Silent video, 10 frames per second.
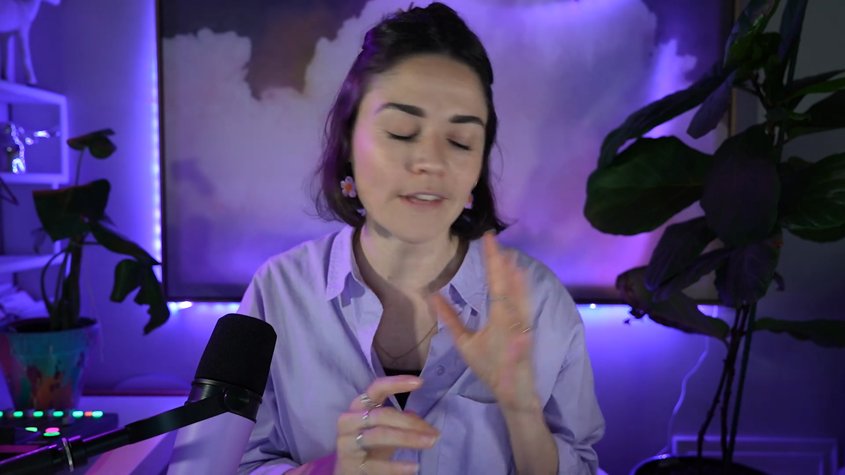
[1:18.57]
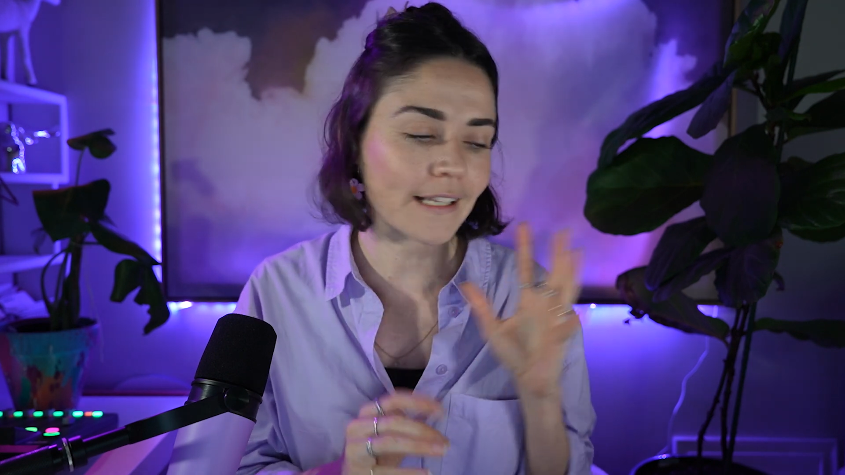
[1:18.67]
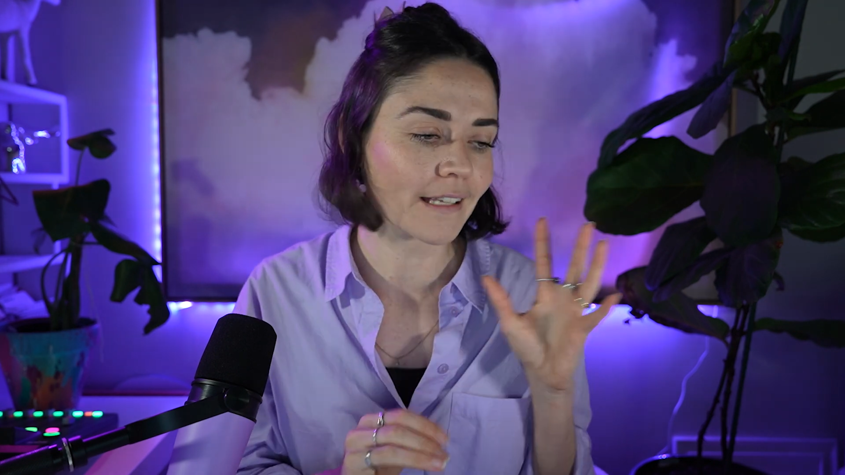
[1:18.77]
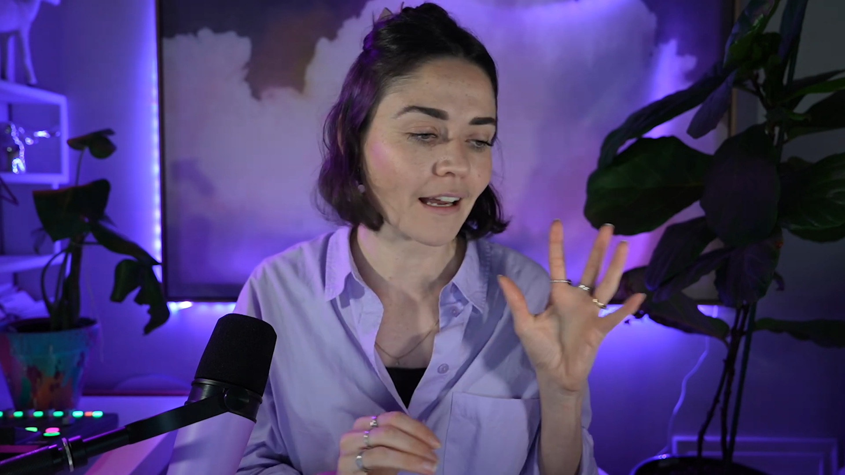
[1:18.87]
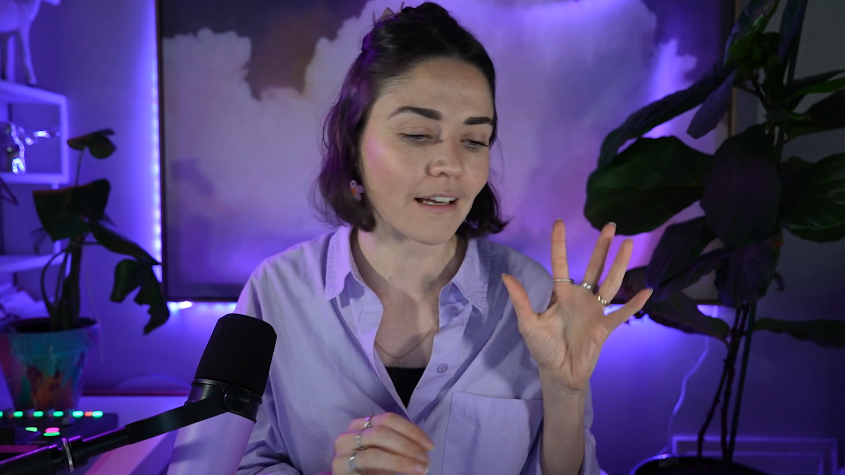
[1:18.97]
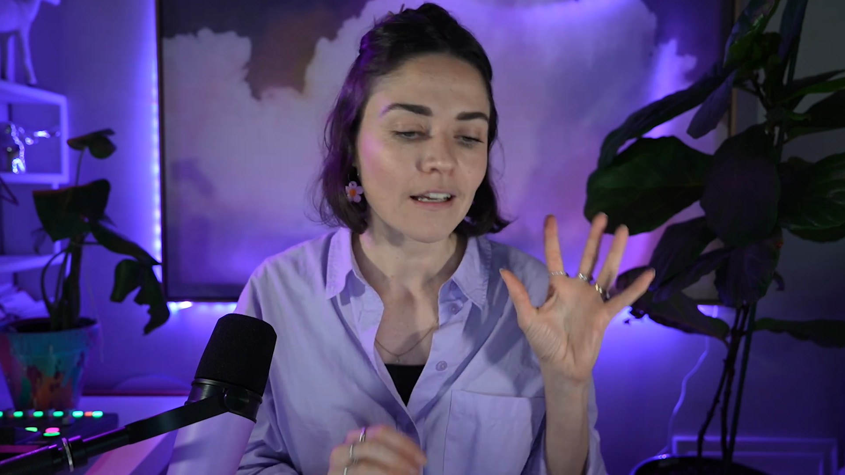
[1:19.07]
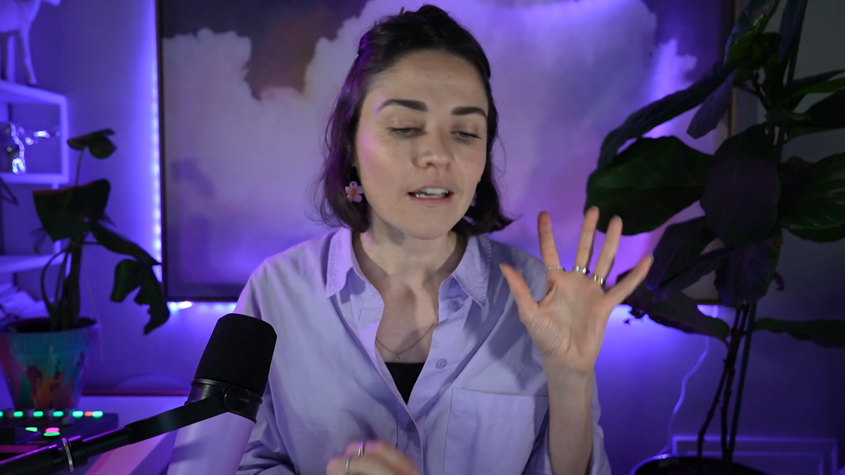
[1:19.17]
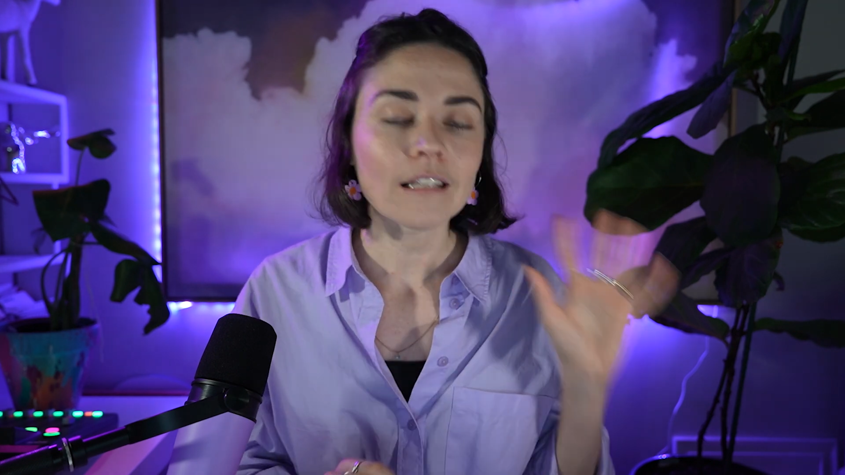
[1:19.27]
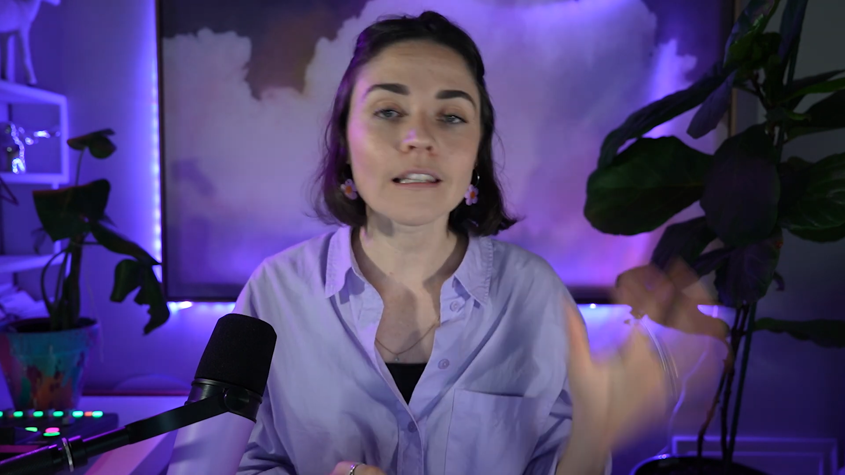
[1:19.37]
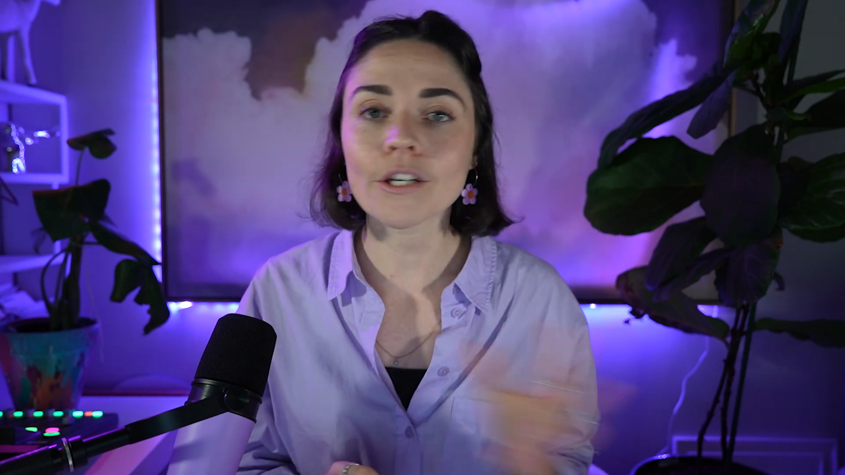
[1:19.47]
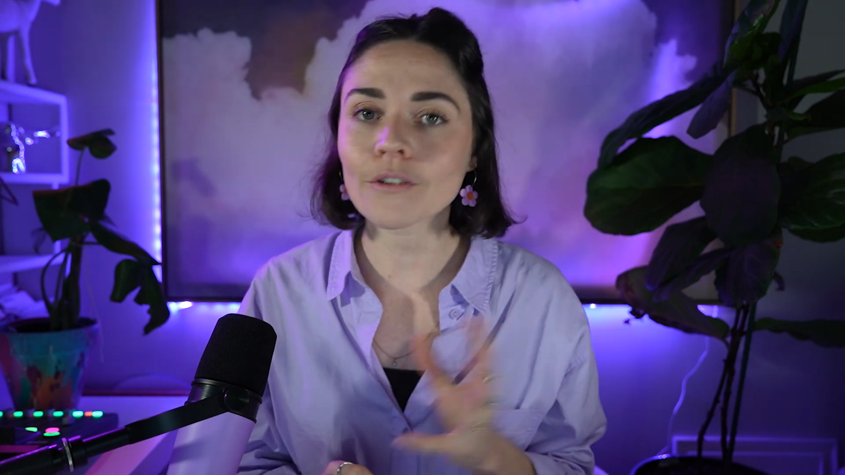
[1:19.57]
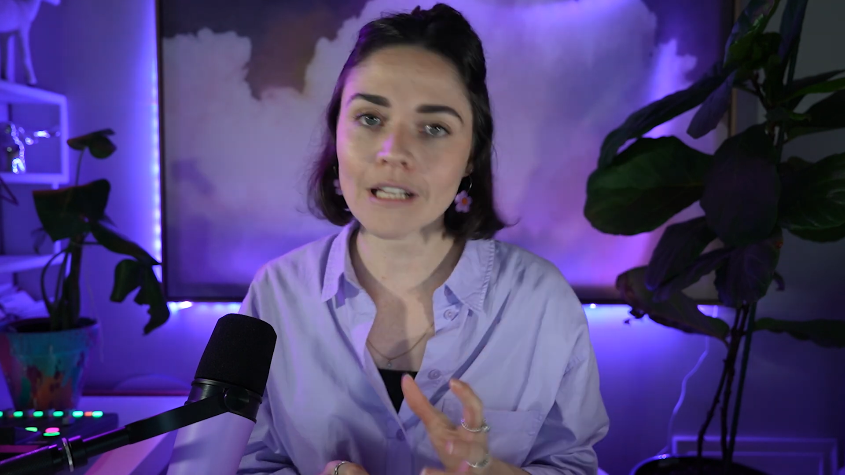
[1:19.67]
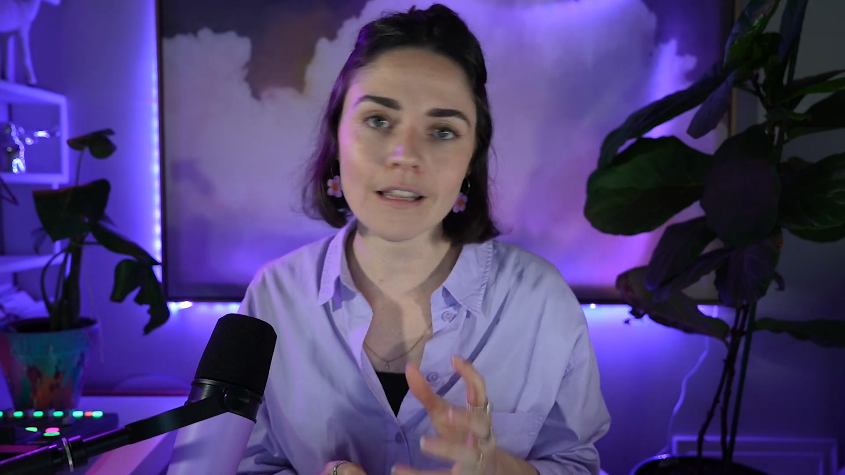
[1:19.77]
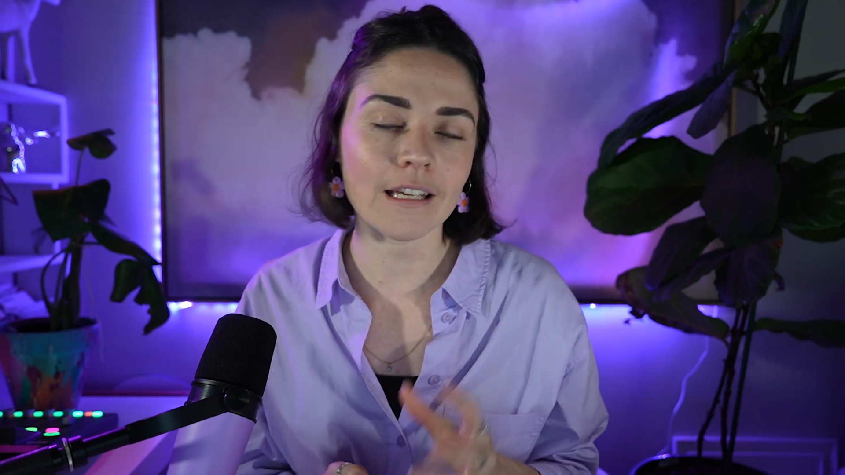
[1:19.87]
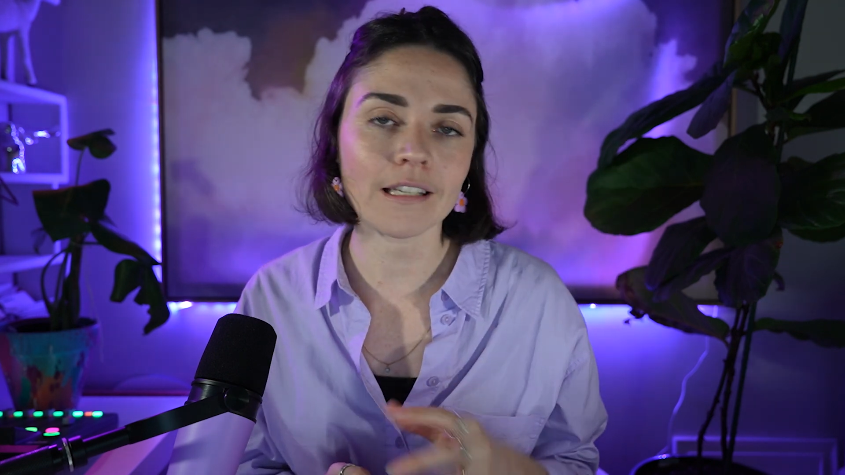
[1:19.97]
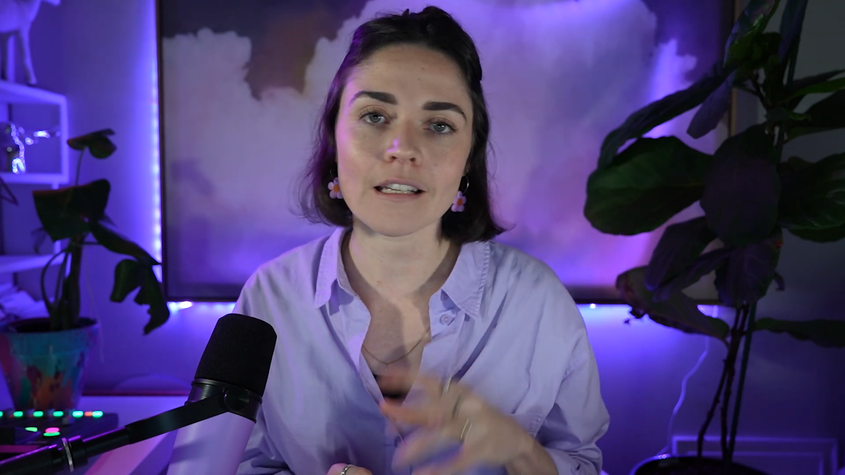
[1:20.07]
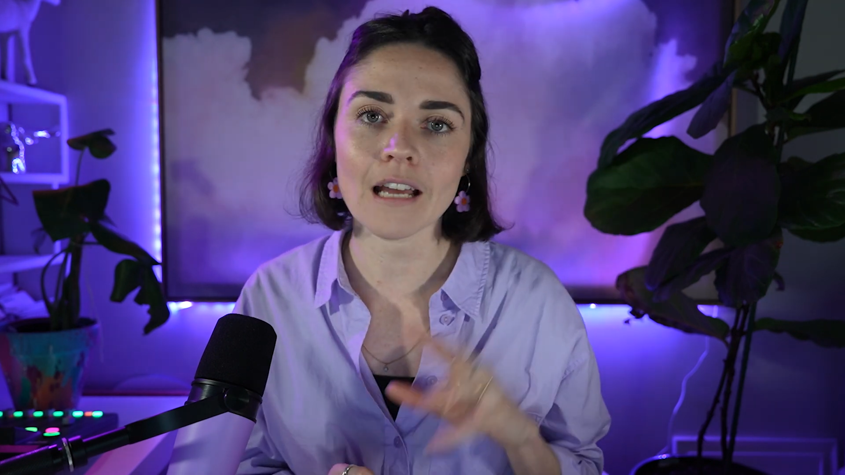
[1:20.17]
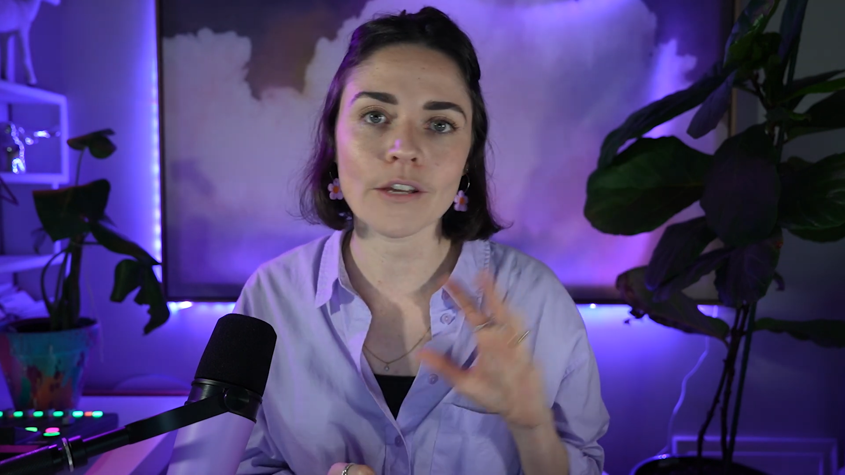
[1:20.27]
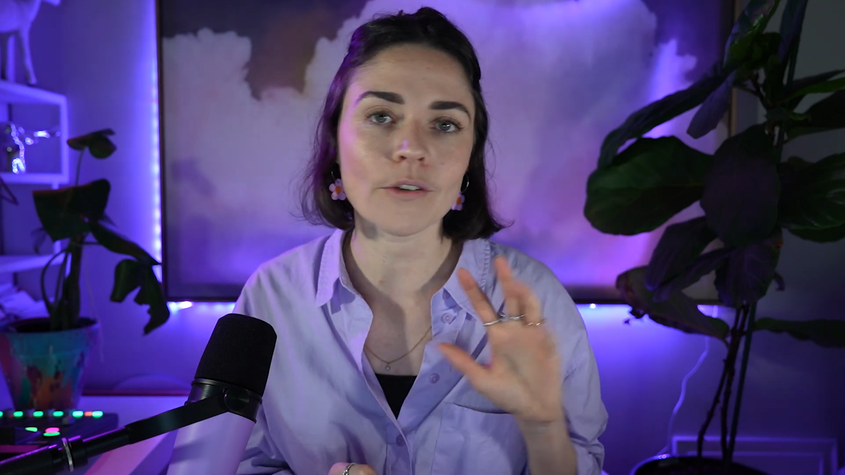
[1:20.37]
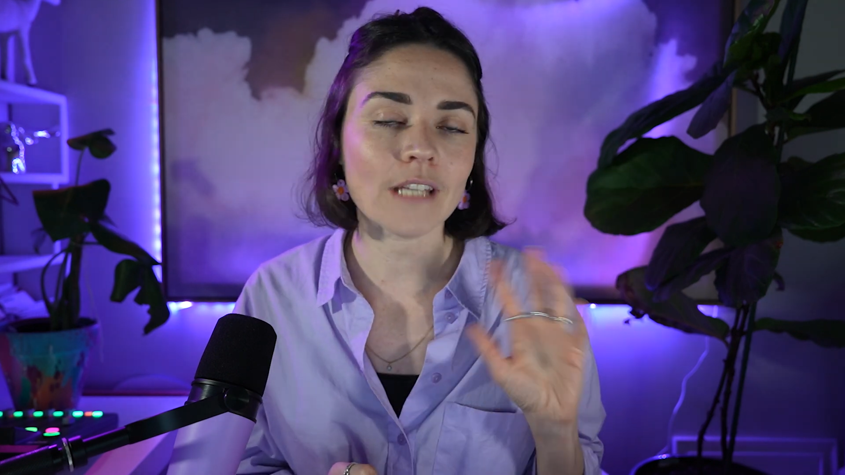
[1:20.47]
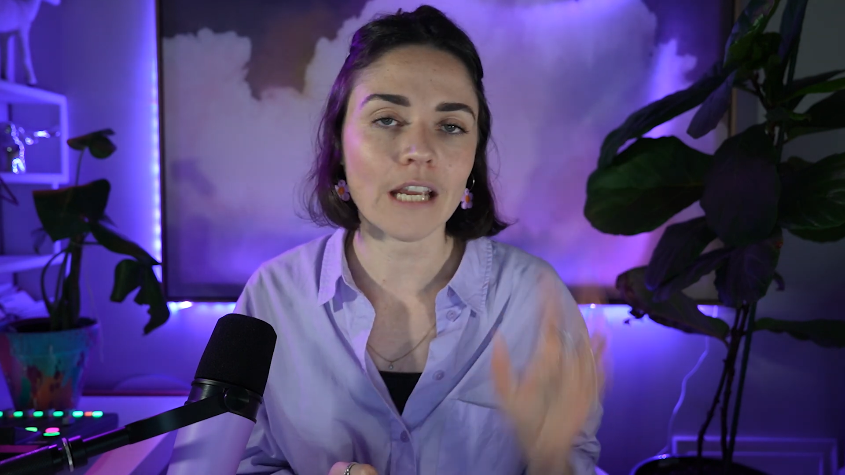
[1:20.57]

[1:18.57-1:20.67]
These are literally things that I use